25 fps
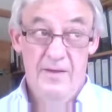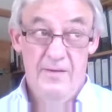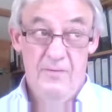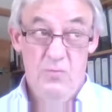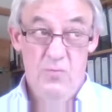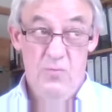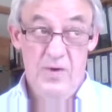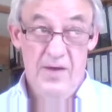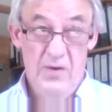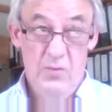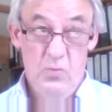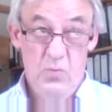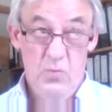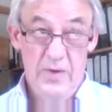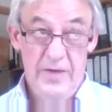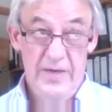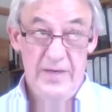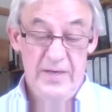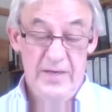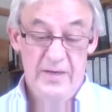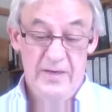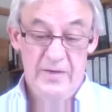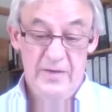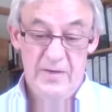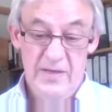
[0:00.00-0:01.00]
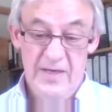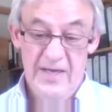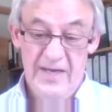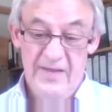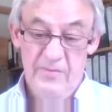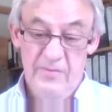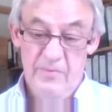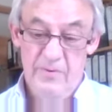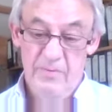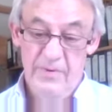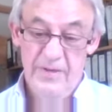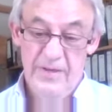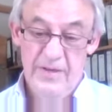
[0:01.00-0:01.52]
where we could let the
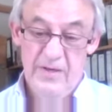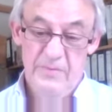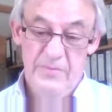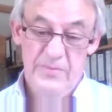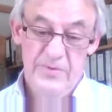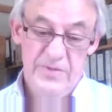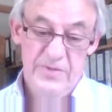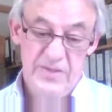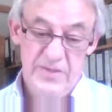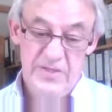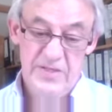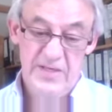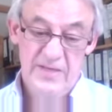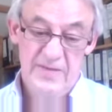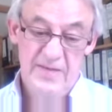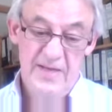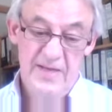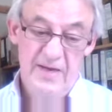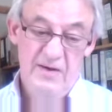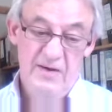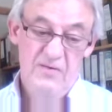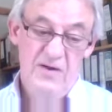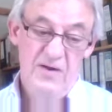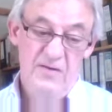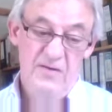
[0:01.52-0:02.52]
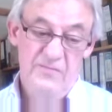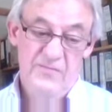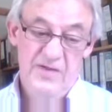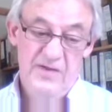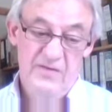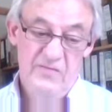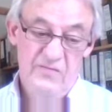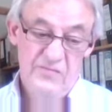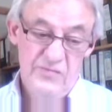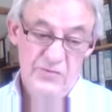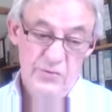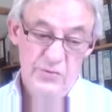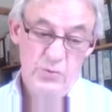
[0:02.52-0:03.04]
public come and see the aircraft,
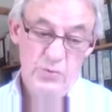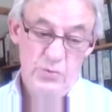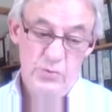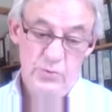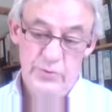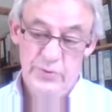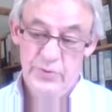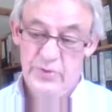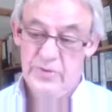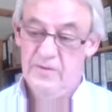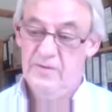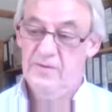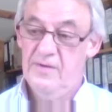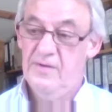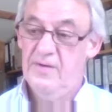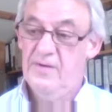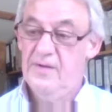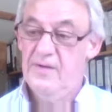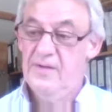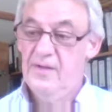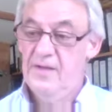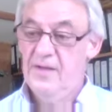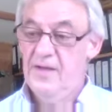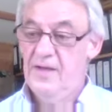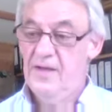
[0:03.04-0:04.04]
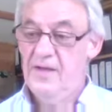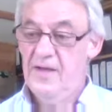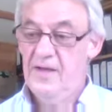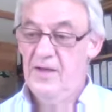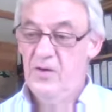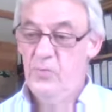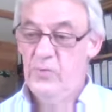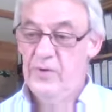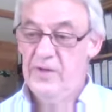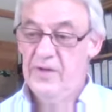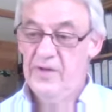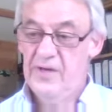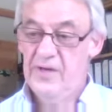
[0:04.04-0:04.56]
have tours.
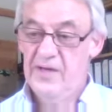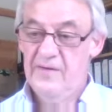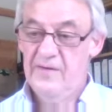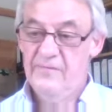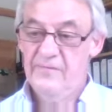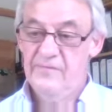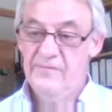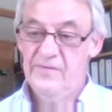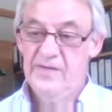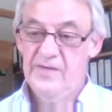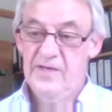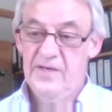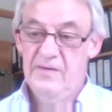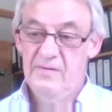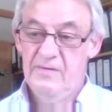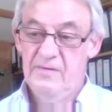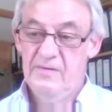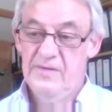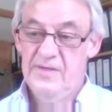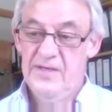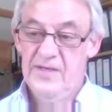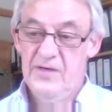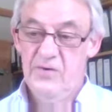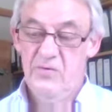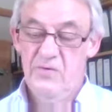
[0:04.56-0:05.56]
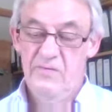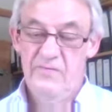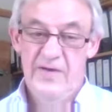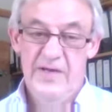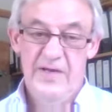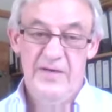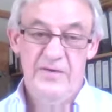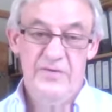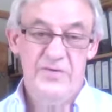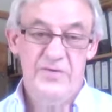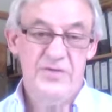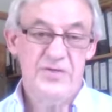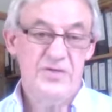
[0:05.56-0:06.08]
We could have dinner
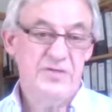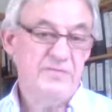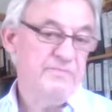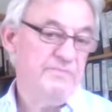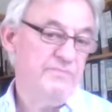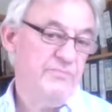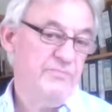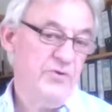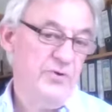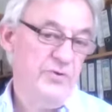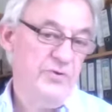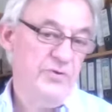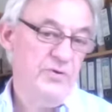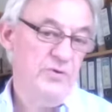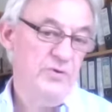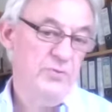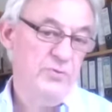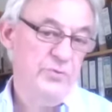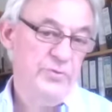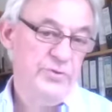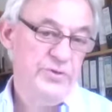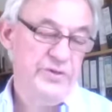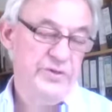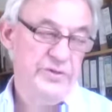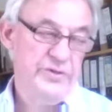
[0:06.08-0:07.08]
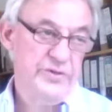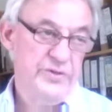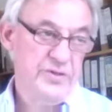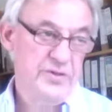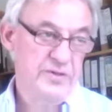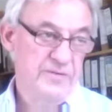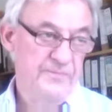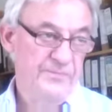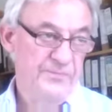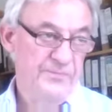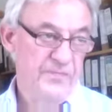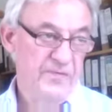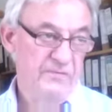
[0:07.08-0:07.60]
events, product launches.
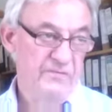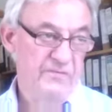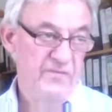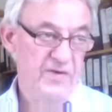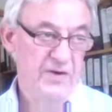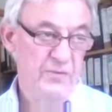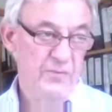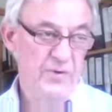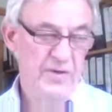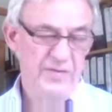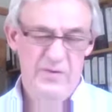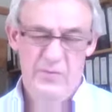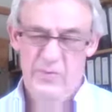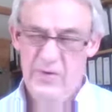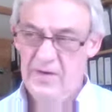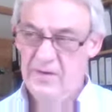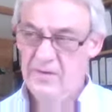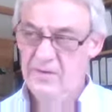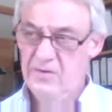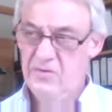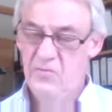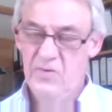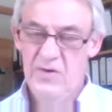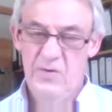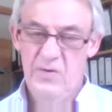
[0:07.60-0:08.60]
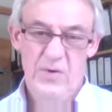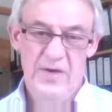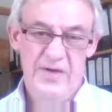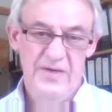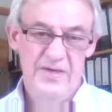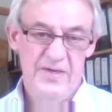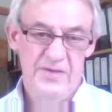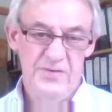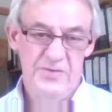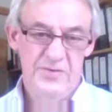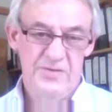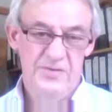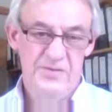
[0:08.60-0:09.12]
In fact, I think we had 3
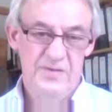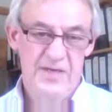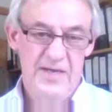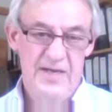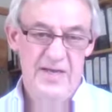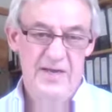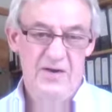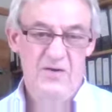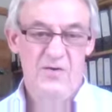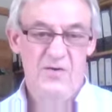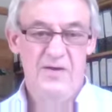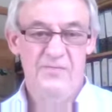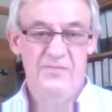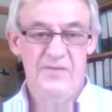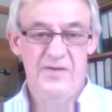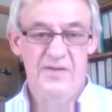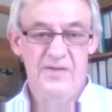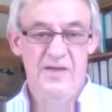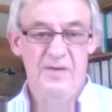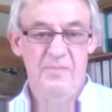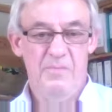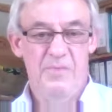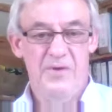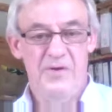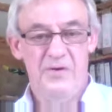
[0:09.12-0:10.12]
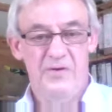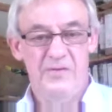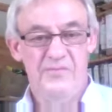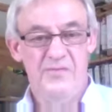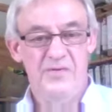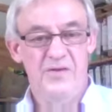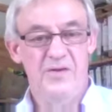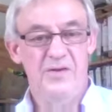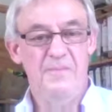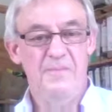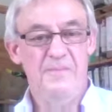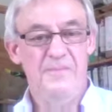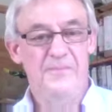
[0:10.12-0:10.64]
weddings under the aircraft in that period of time.